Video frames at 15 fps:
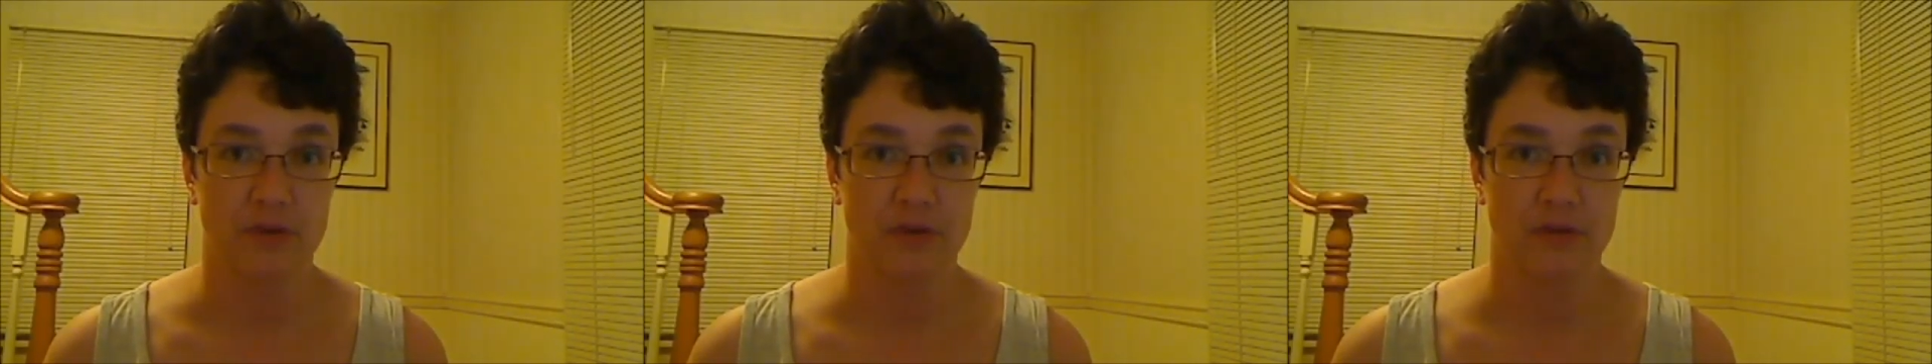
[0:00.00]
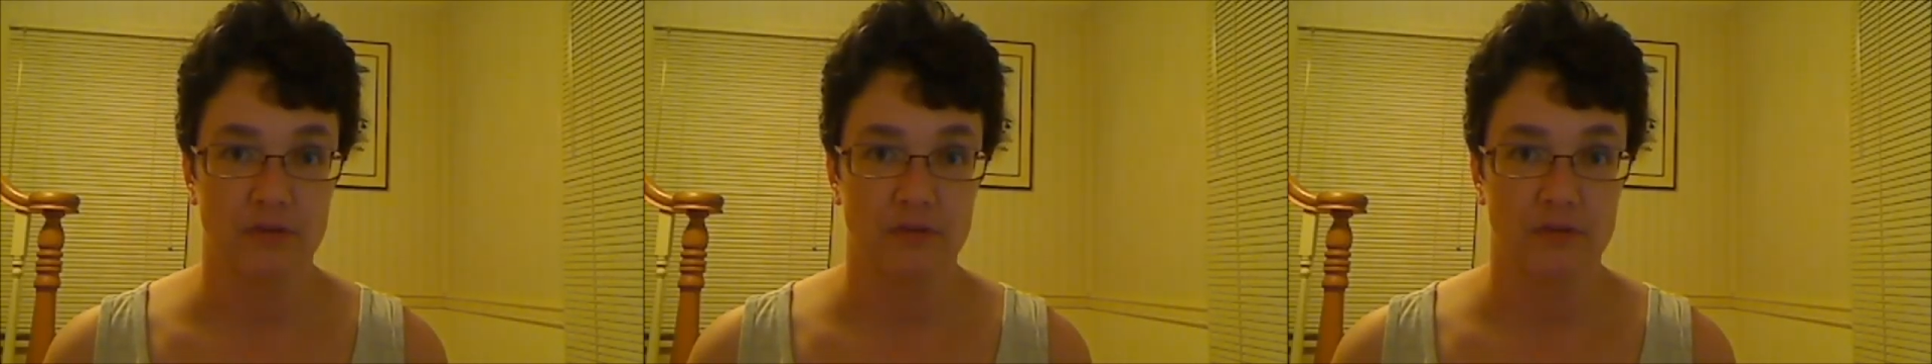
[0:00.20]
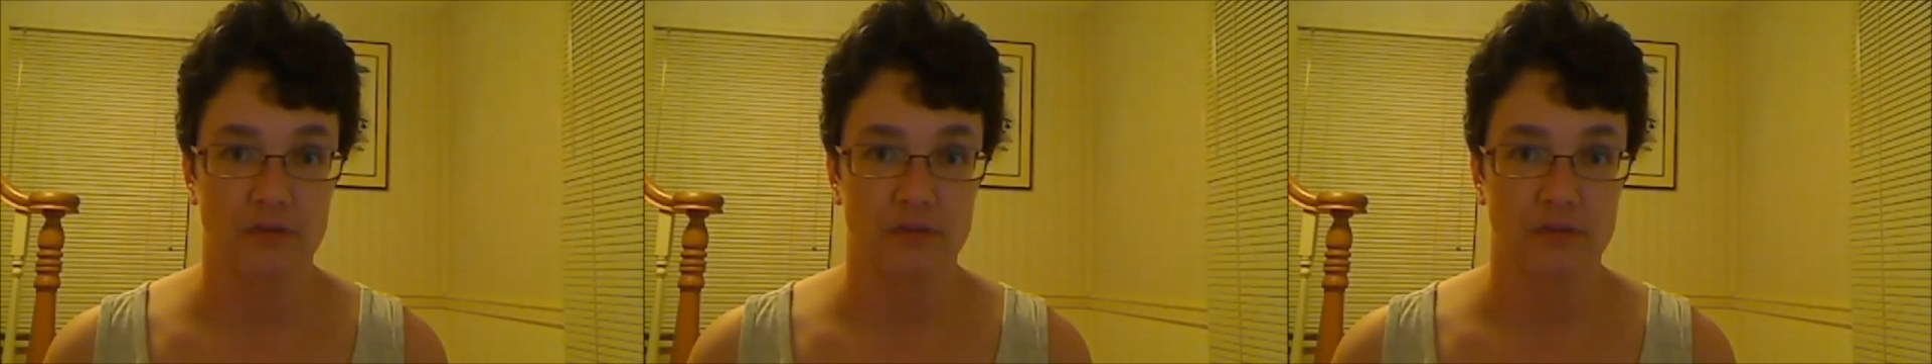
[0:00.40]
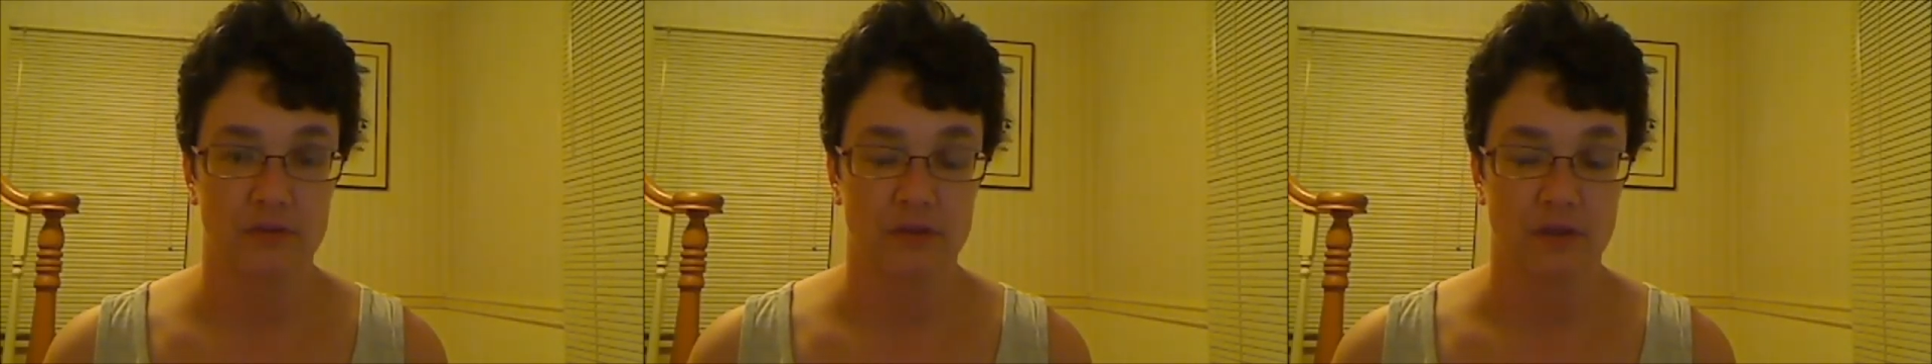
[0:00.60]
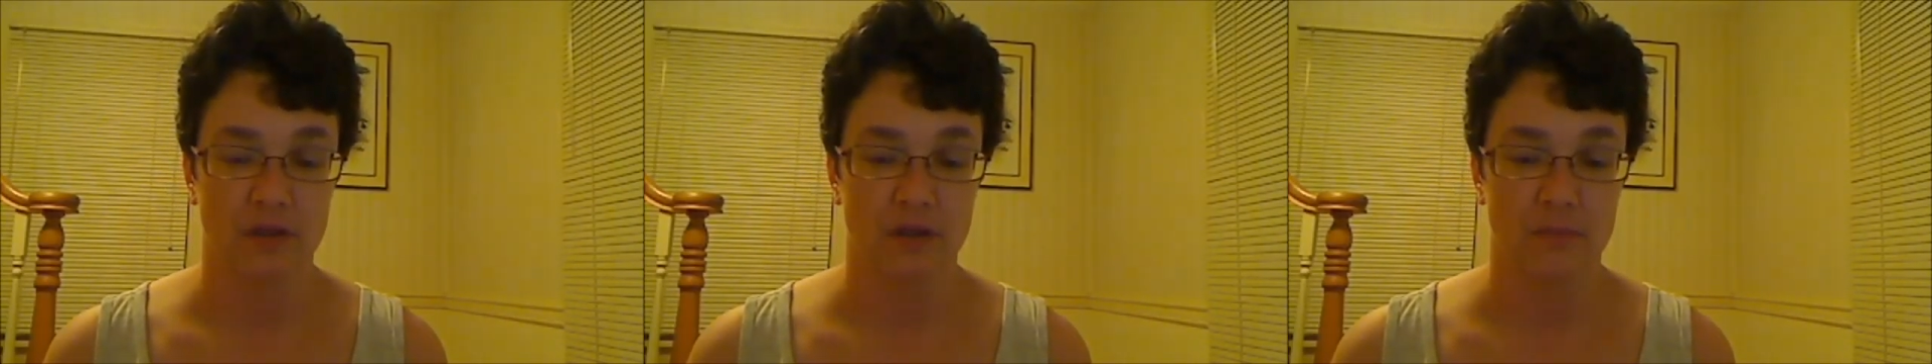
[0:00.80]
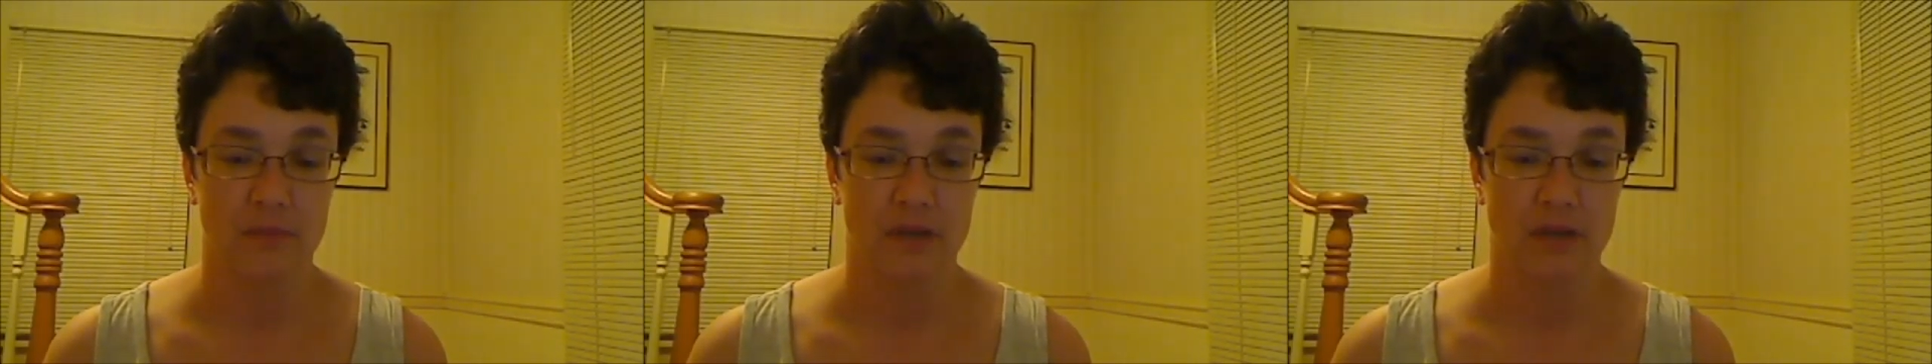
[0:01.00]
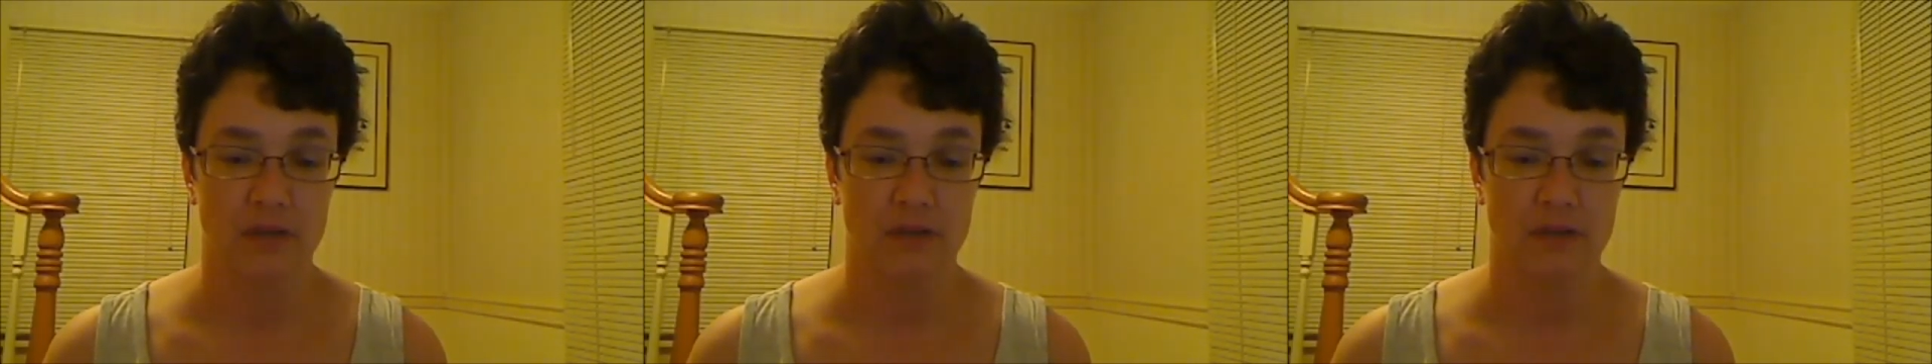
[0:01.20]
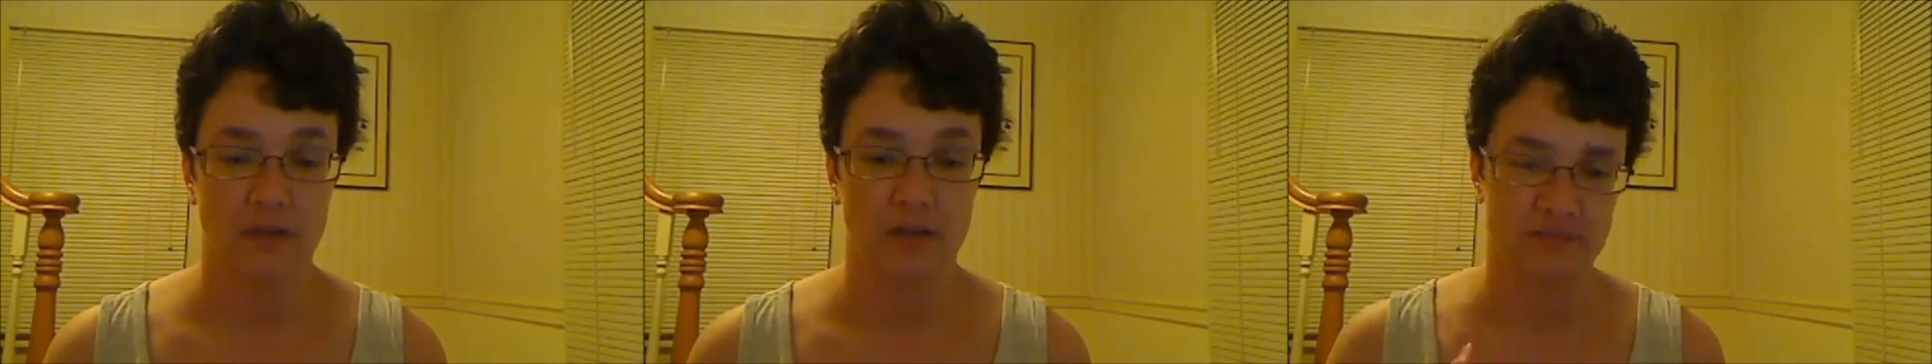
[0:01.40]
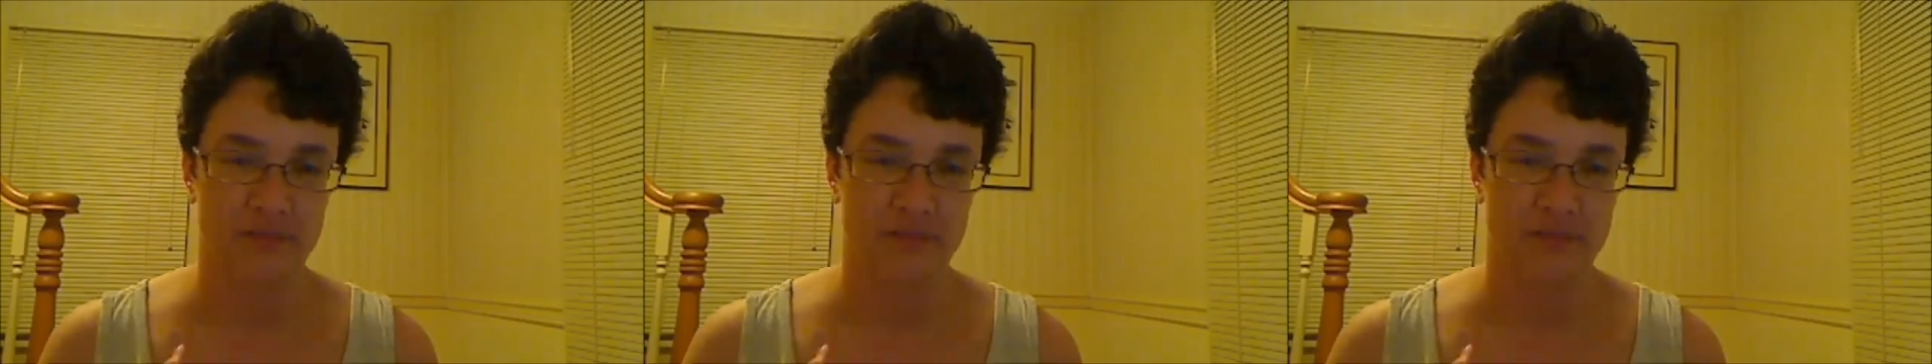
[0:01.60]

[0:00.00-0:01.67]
I mean,